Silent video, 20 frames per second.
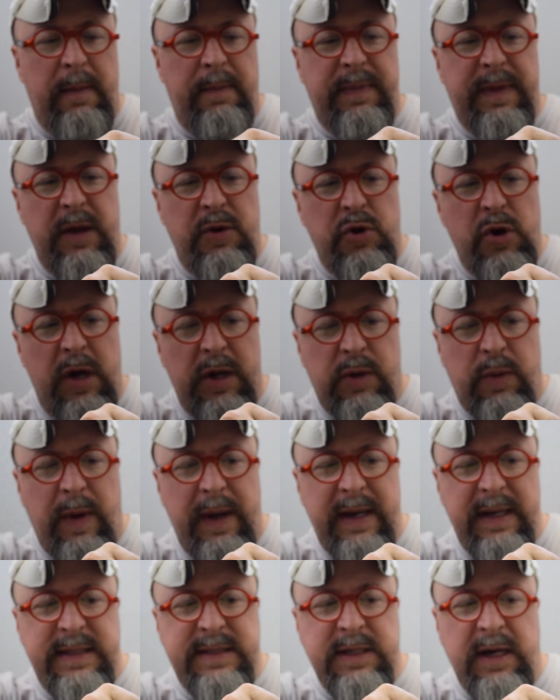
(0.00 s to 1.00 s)
they're not
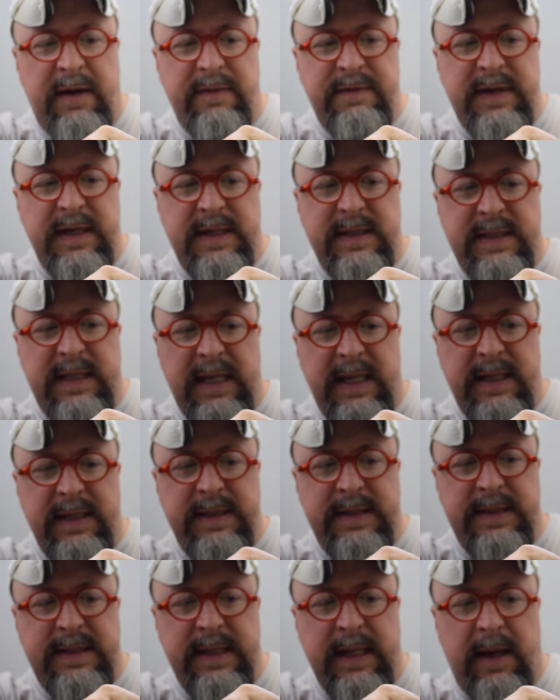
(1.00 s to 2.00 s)
quite as soft as
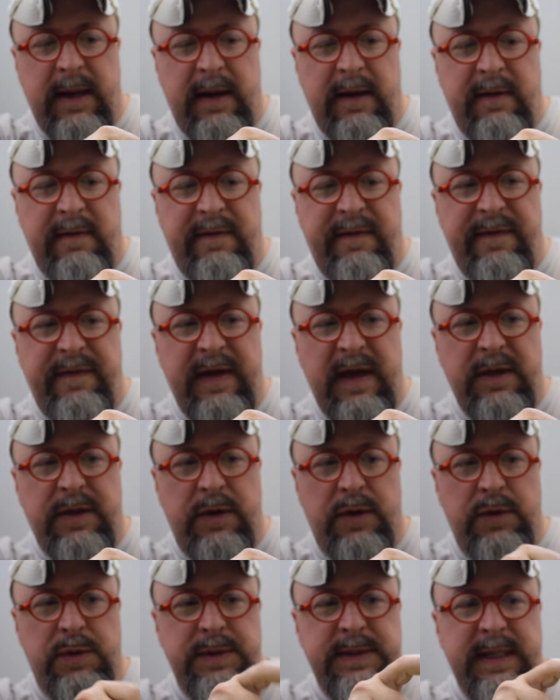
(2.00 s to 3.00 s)
these
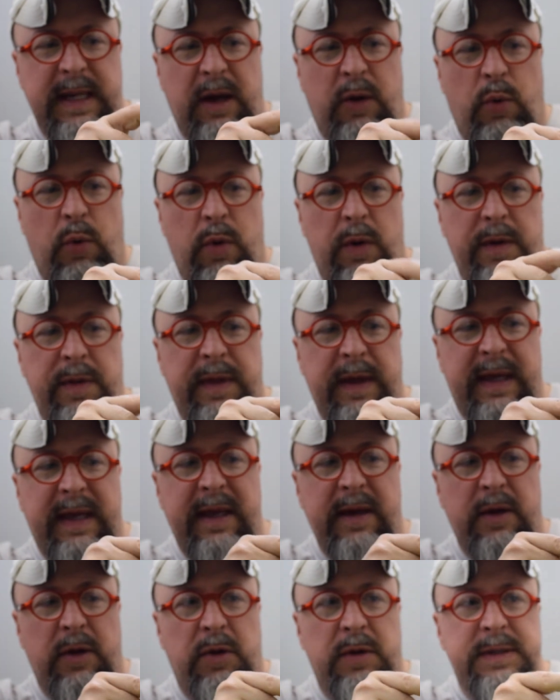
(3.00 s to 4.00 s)
feathers or the
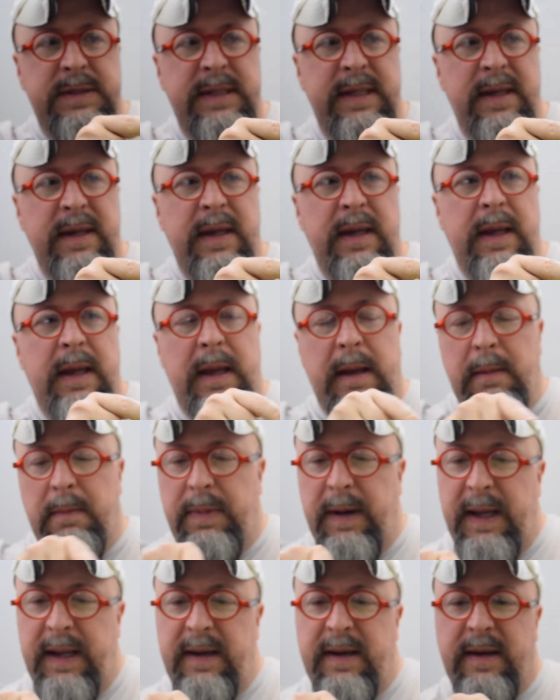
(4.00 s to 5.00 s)
kilt,
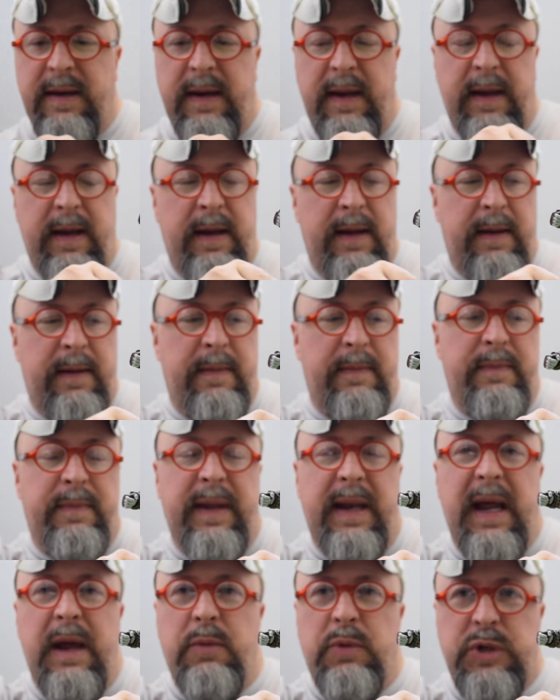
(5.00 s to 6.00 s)
but
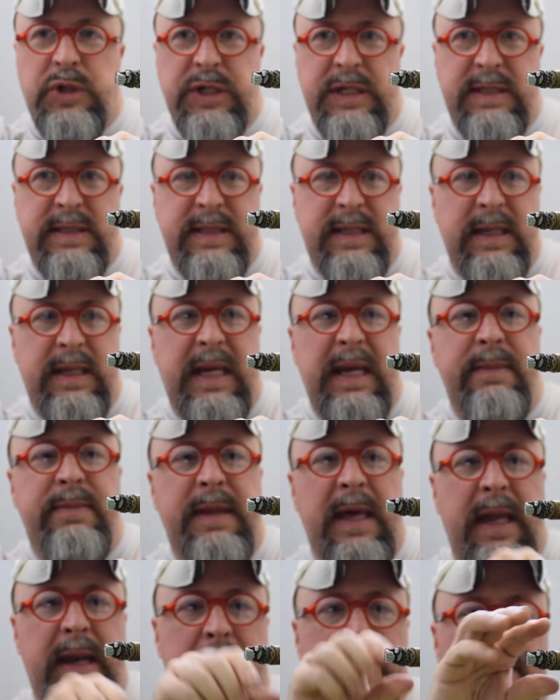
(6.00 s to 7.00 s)
I would just keep
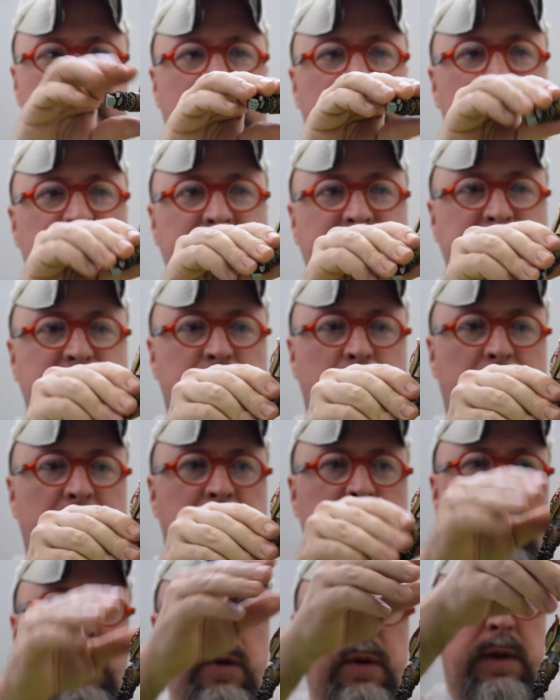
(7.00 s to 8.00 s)
that in mind when
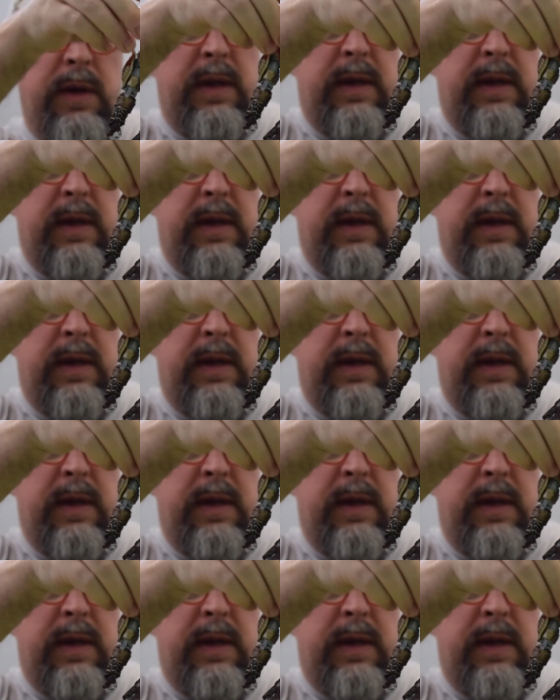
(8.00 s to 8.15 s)
you're